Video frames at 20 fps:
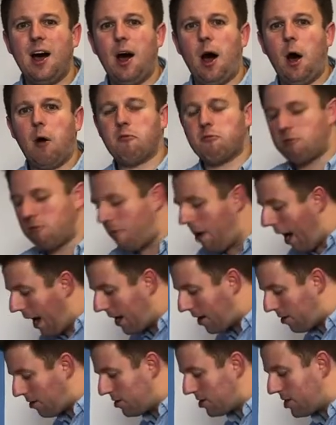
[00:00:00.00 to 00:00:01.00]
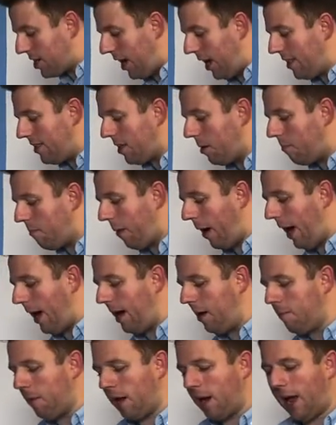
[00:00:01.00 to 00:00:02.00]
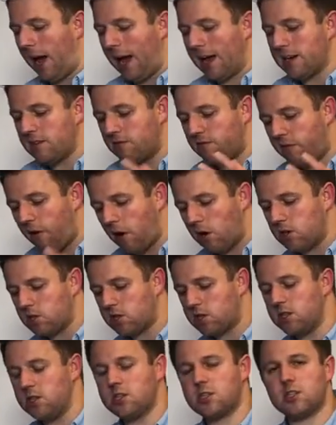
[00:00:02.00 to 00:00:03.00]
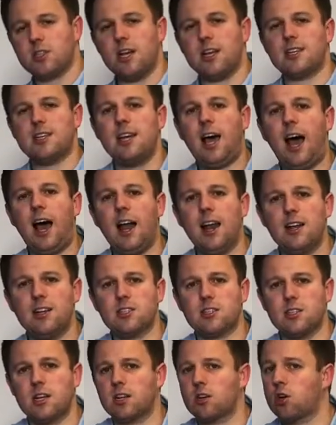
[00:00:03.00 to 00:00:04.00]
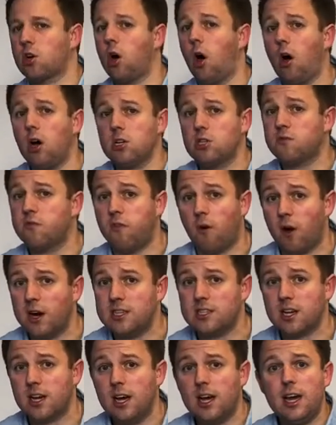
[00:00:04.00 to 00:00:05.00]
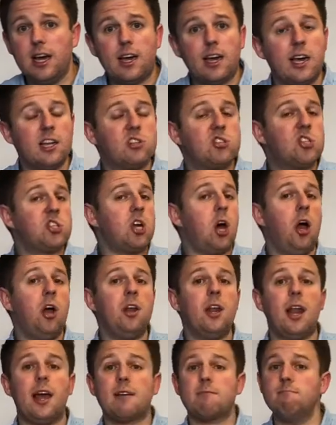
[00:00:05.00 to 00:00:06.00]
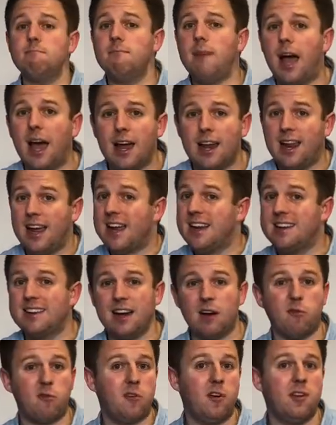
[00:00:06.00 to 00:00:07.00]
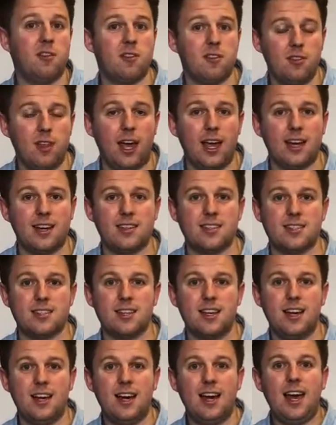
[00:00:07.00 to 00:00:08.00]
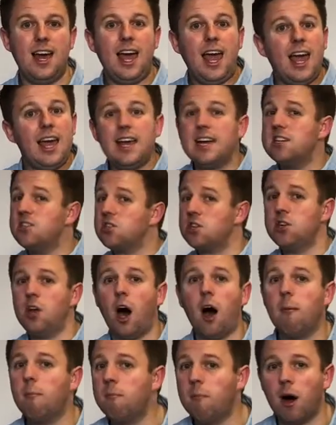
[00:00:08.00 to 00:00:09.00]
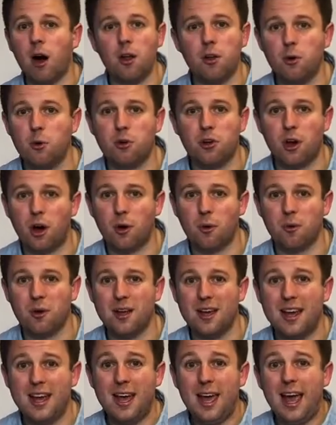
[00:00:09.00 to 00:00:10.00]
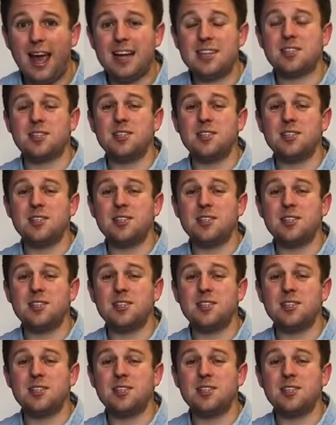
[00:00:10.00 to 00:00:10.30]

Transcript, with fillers: of records in the Bible and verses that tell us that God's voice can sound like many different things. He is not monotone. He's